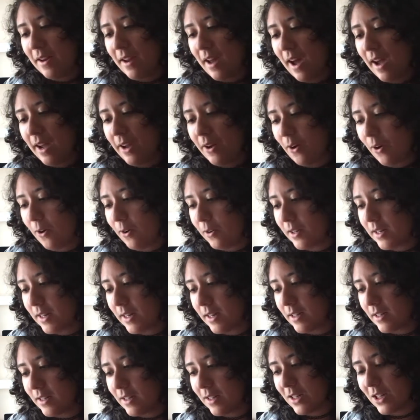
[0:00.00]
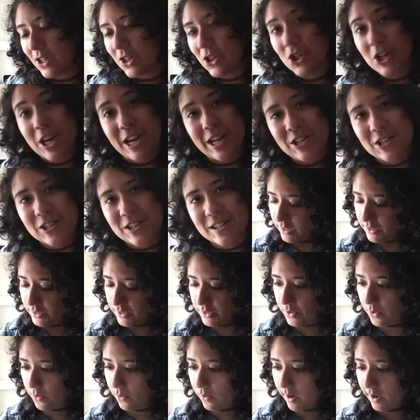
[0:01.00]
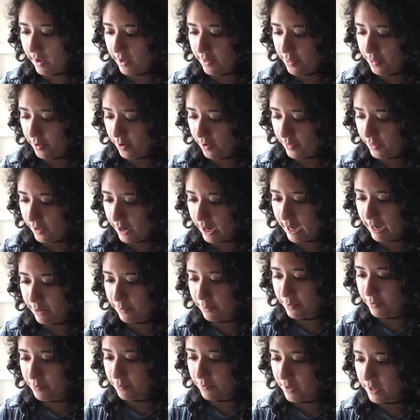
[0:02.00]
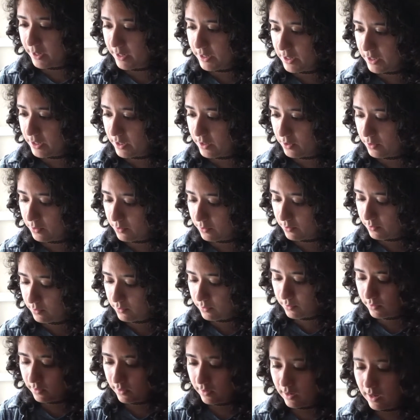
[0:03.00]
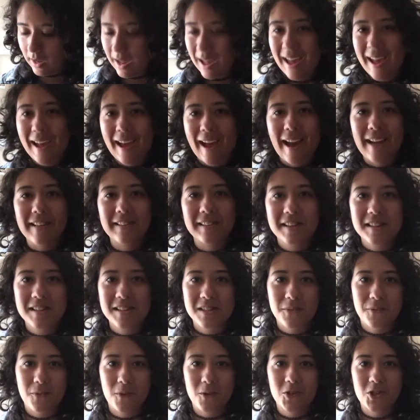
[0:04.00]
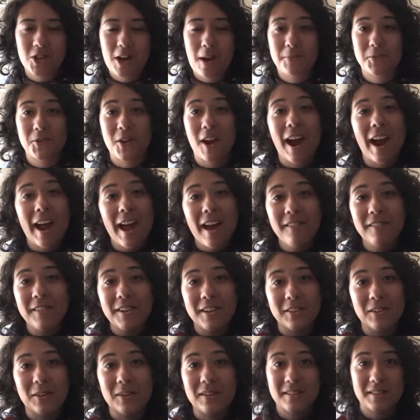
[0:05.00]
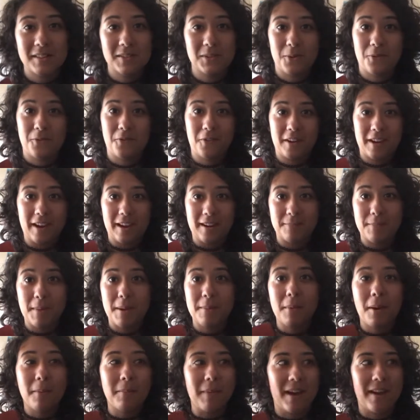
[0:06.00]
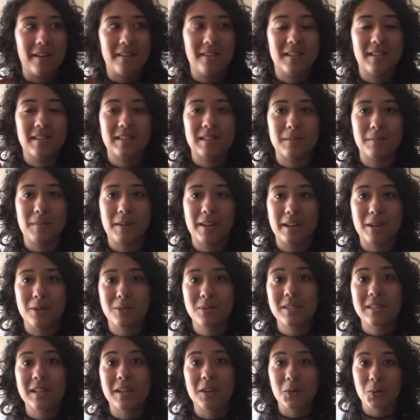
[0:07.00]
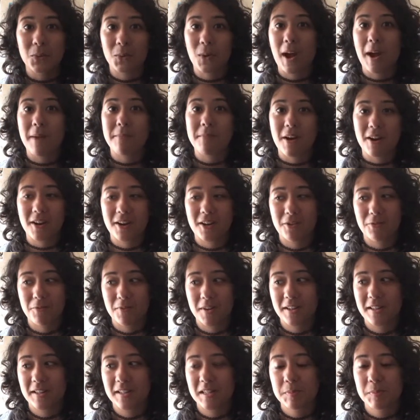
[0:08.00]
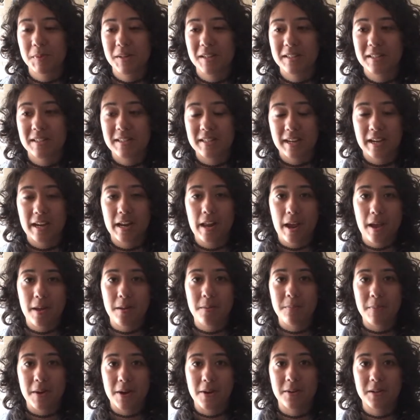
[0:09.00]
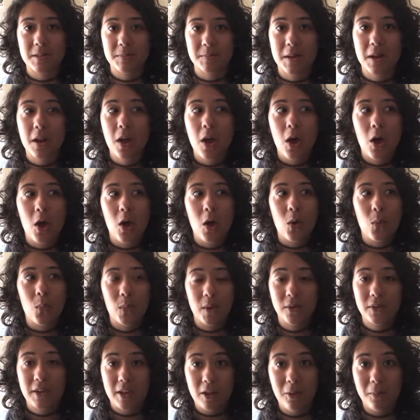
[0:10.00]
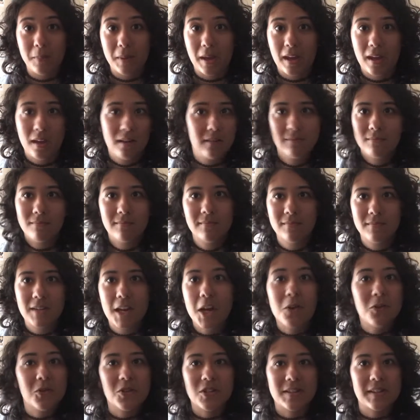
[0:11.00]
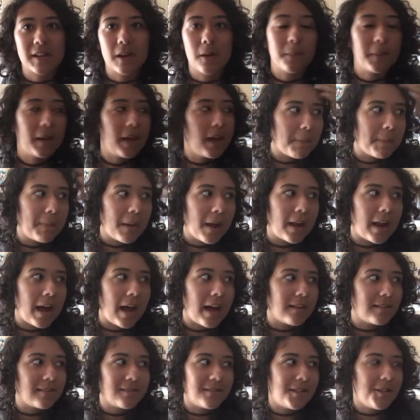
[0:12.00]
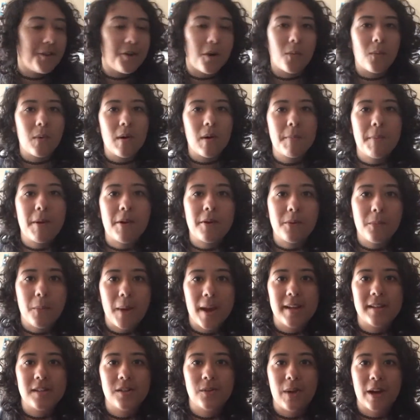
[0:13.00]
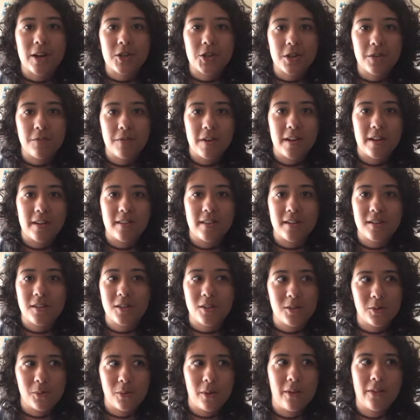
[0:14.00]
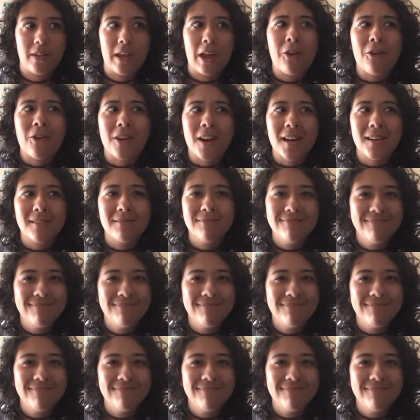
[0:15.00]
I called it Changes. So I thought that I would read to you at least the first chapter. I haven't looked this over yet. My mom handed this to me and I was like, cool, I'm not gonna read this because the secondhand embarrassment will kill me. It'll just kill me. But you know, what better way to actually read it than to do it on the internet?